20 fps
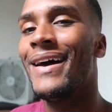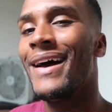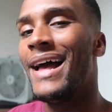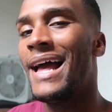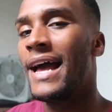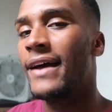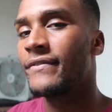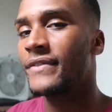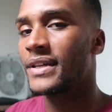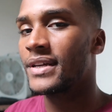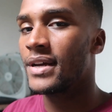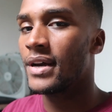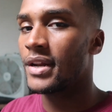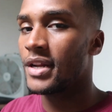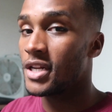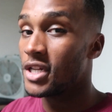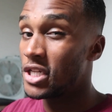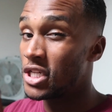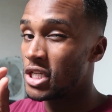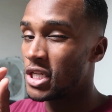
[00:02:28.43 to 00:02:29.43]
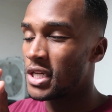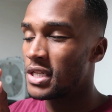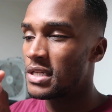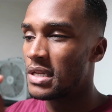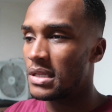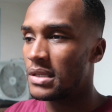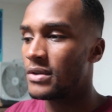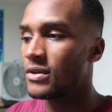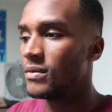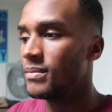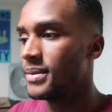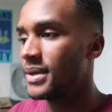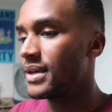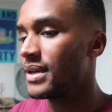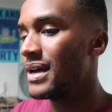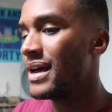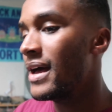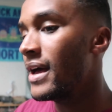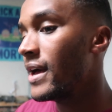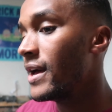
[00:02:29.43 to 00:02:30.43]
I have to cut it just a little
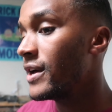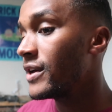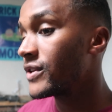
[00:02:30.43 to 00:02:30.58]
bit.